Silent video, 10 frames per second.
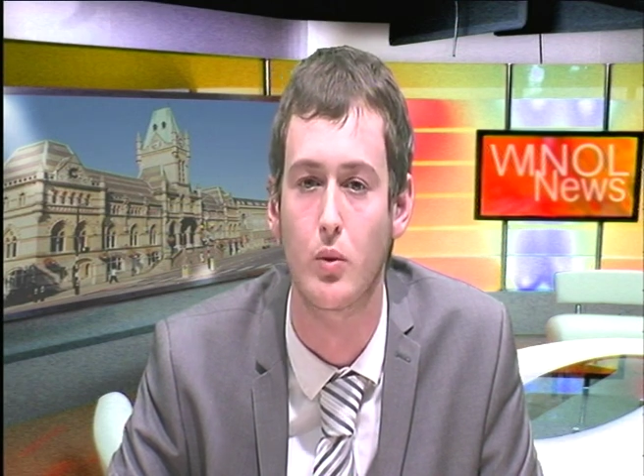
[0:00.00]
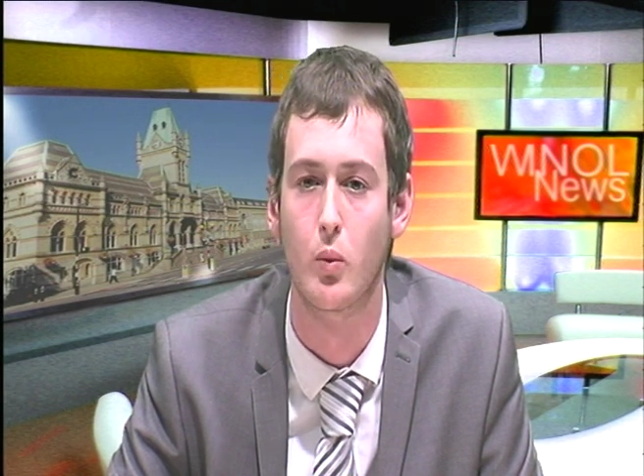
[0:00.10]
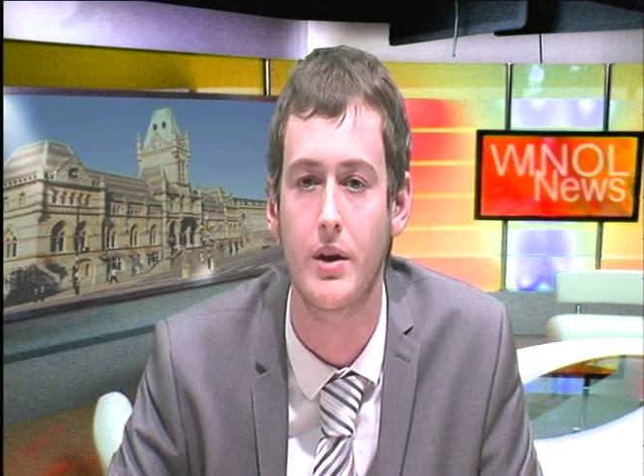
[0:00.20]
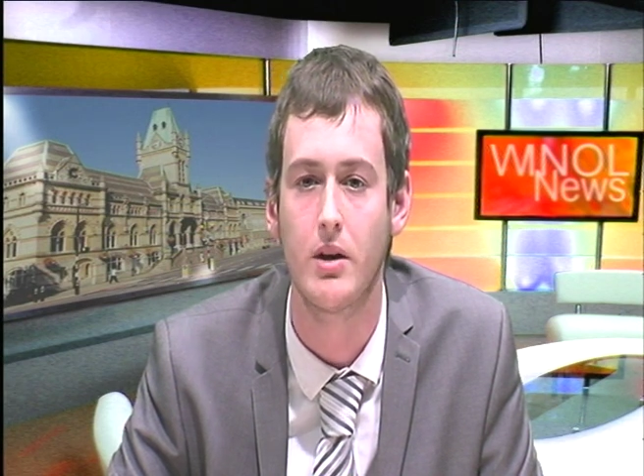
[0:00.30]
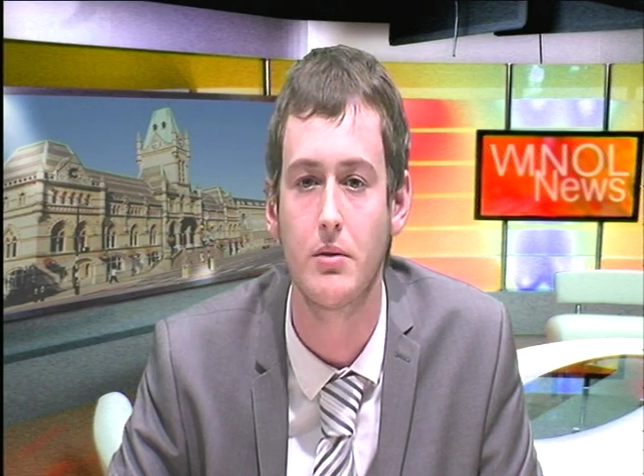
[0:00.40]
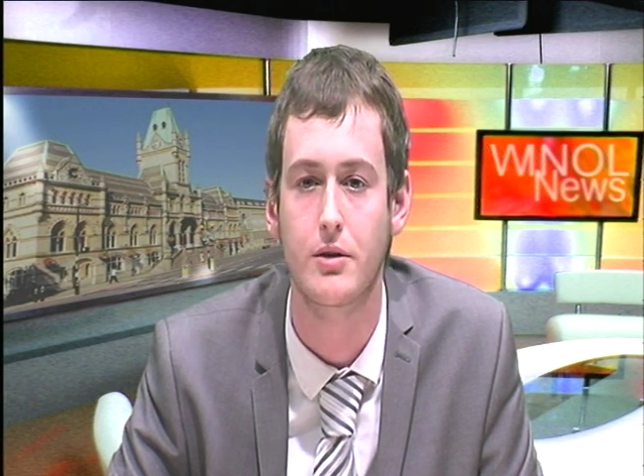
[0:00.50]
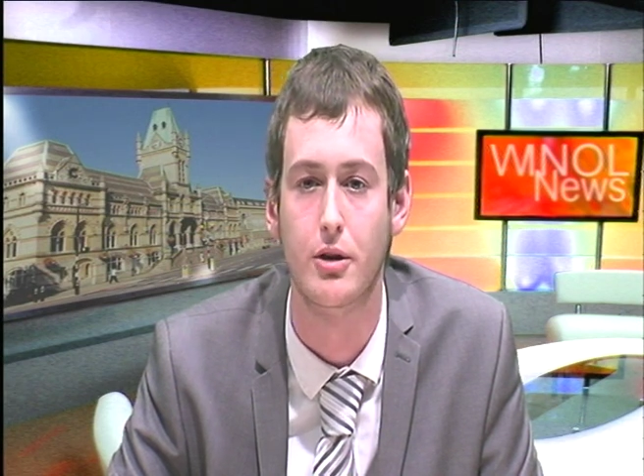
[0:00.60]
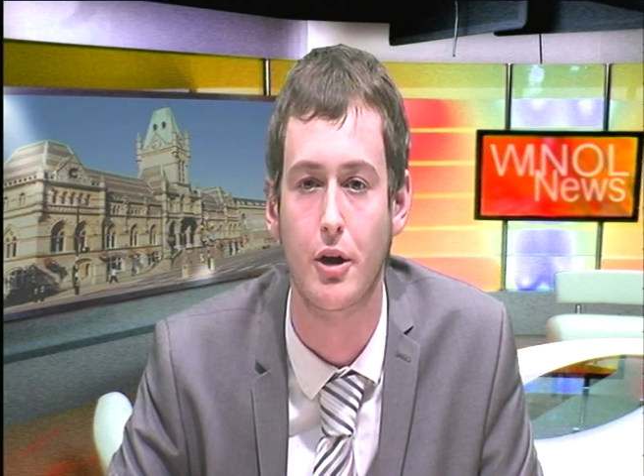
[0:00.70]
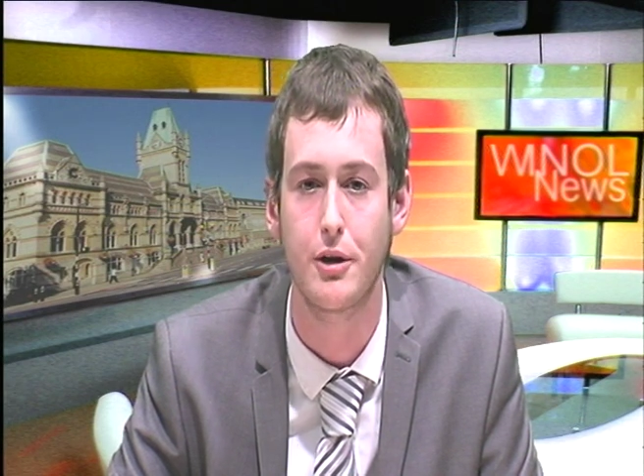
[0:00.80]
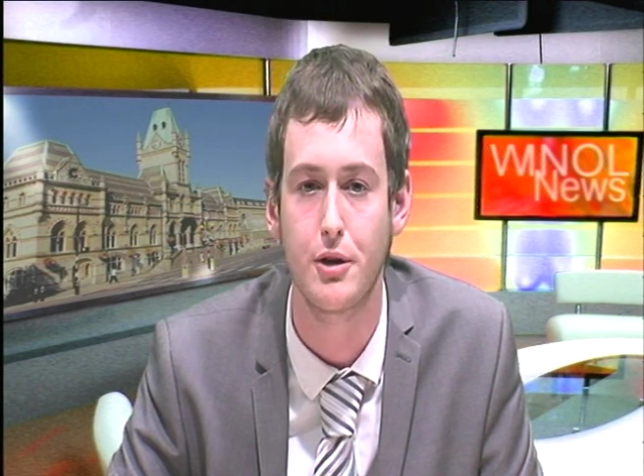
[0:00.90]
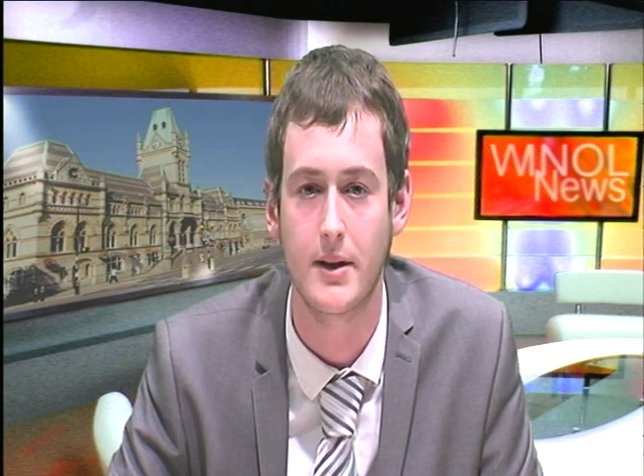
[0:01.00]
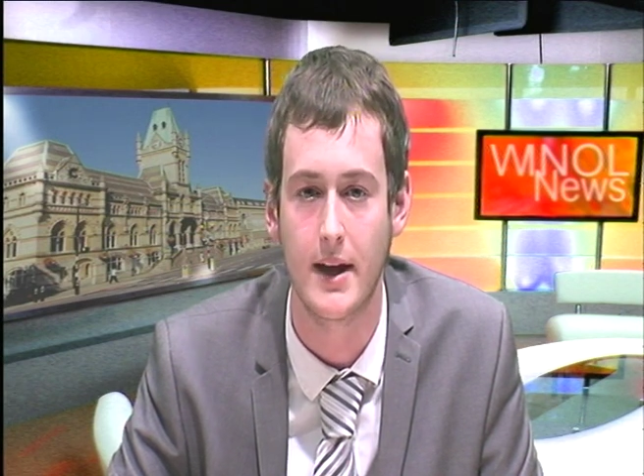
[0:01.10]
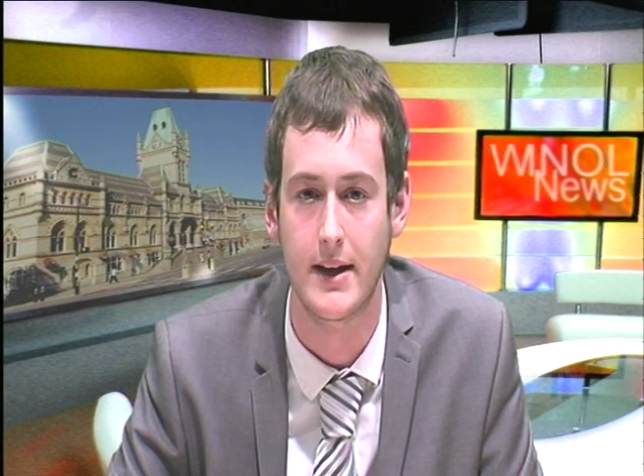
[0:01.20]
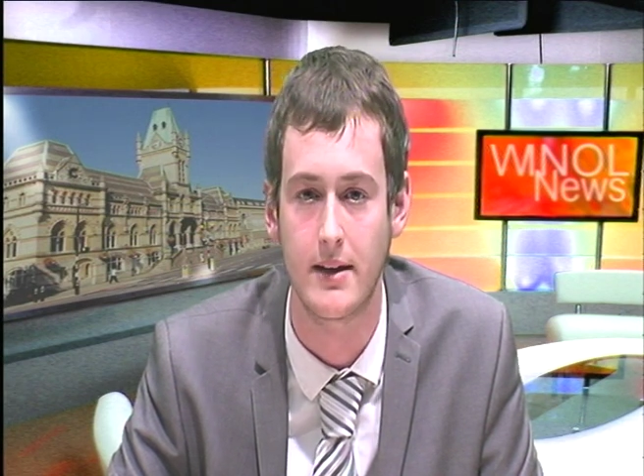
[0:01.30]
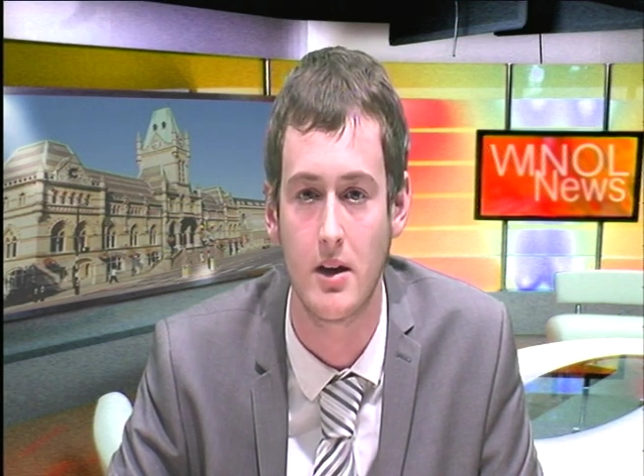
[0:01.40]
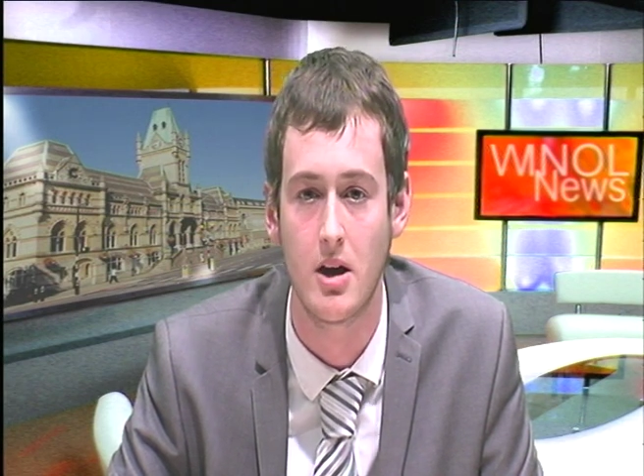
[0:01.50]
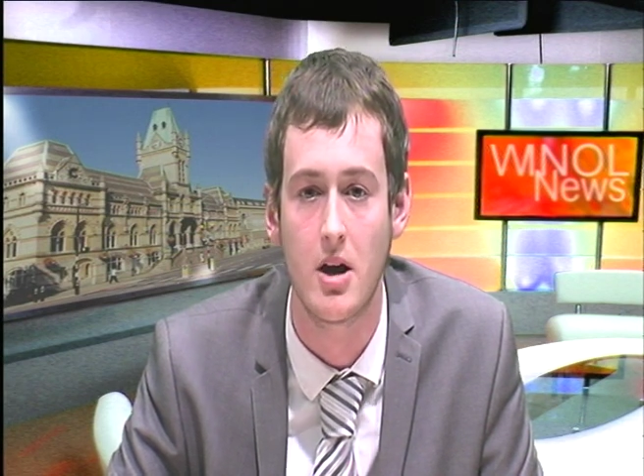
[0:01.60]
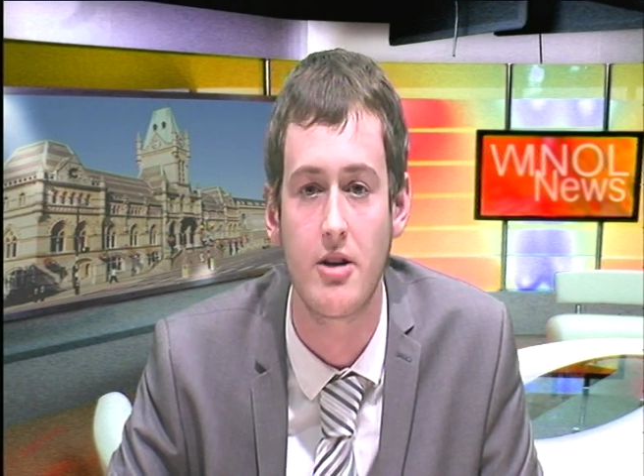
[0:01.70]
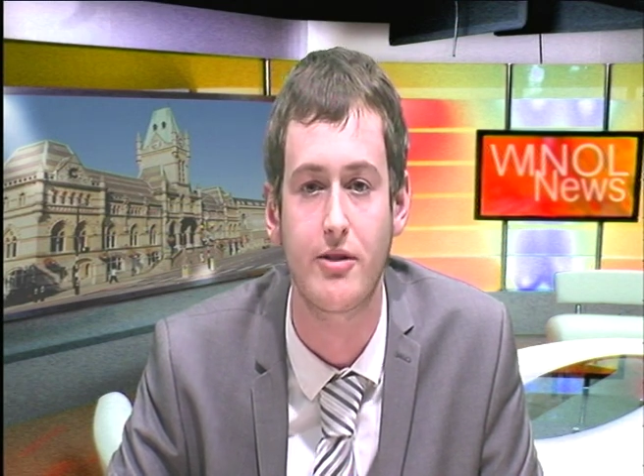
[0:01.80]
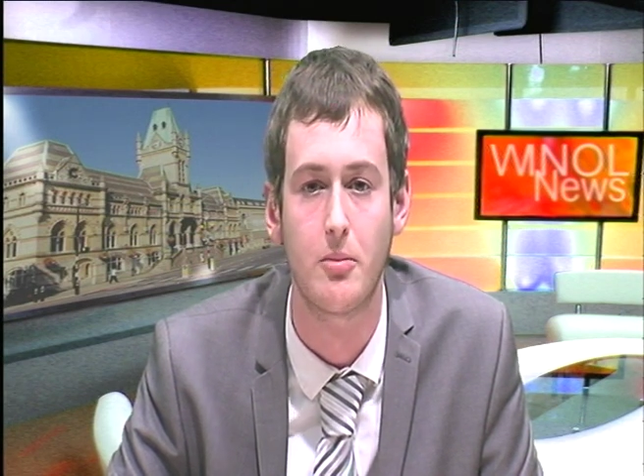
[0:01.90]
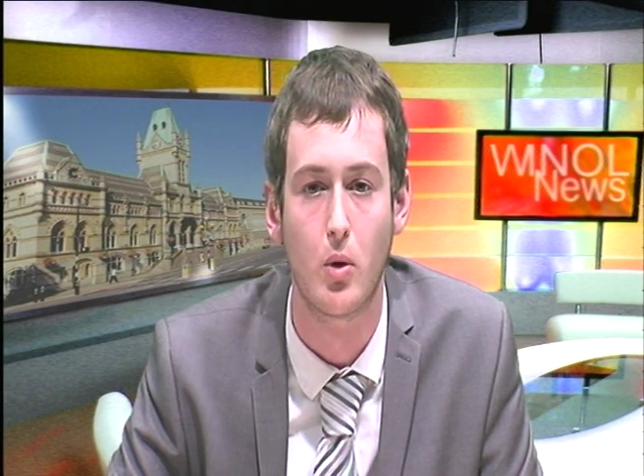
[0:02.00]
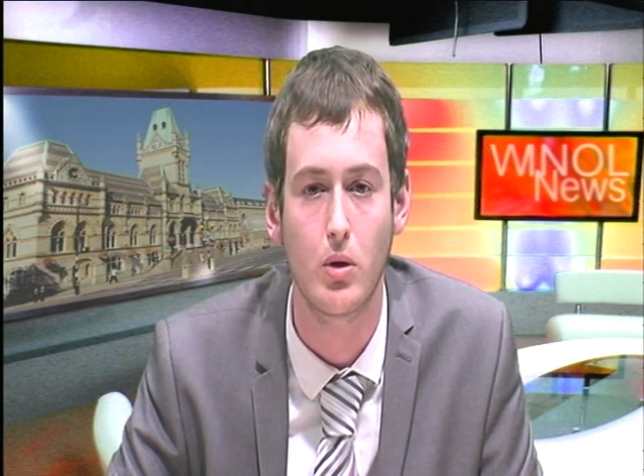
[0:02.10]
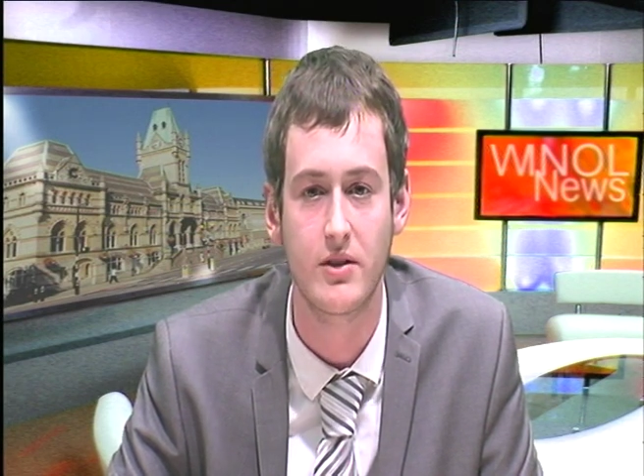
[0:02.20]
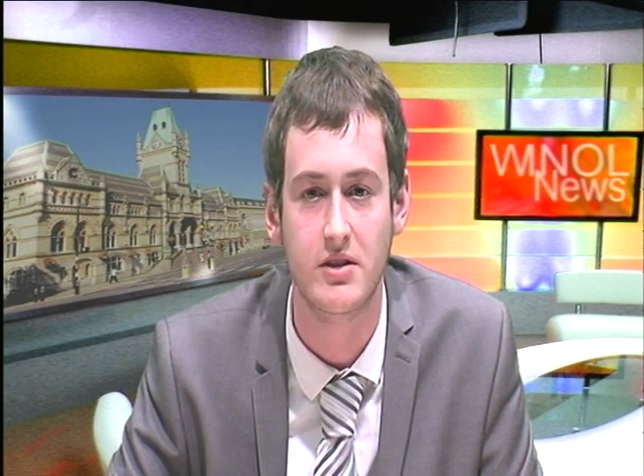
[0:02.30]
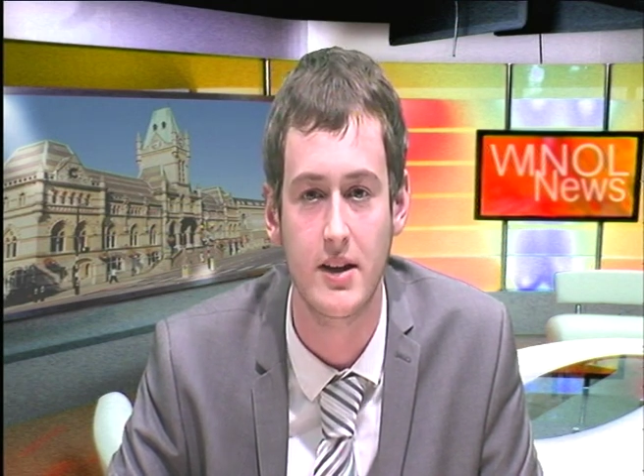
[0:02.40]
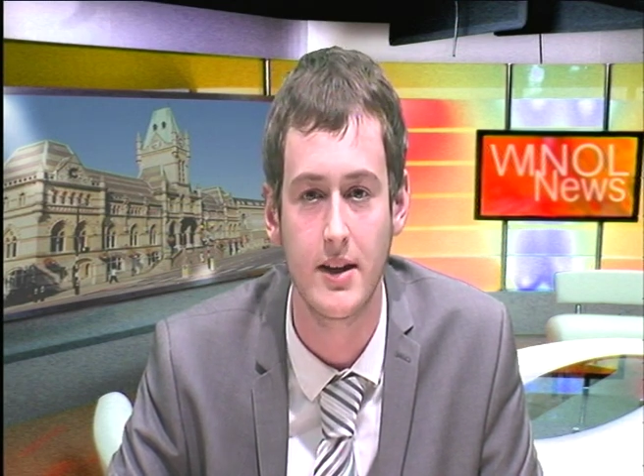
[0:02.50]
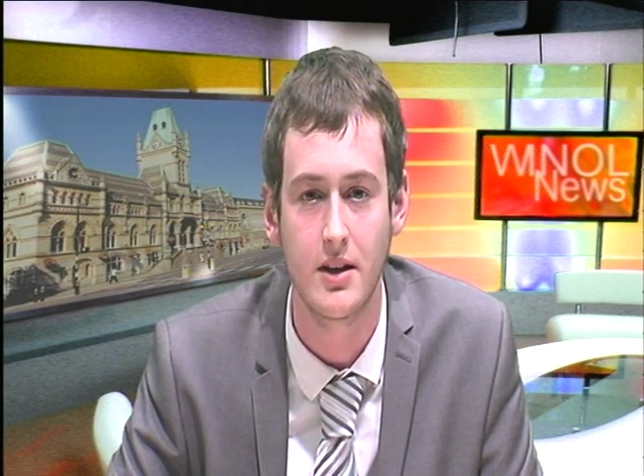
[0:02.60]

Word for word: winol.co.uk. From all of us here,